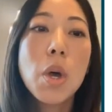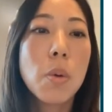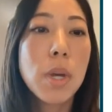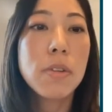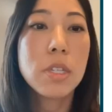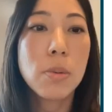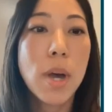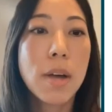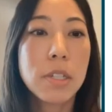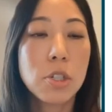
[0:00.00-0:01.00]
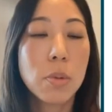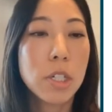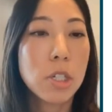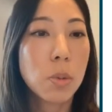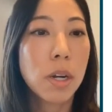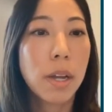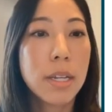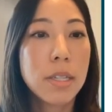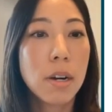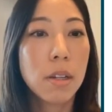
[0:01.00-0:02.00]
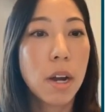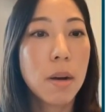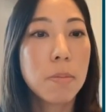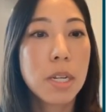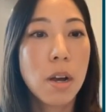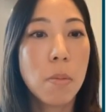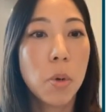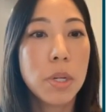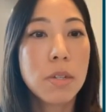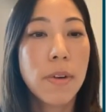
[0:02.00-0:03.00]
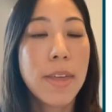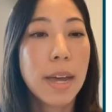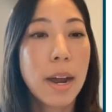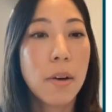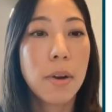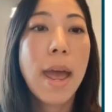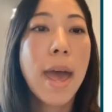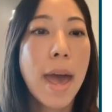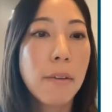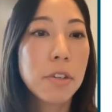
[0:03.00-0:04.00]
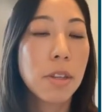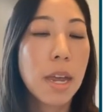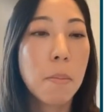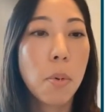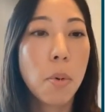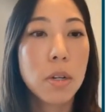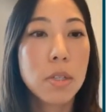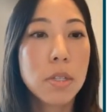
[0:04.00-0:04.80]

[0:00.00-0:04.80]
we do have situations where clients are alarmed only to find that out after they import.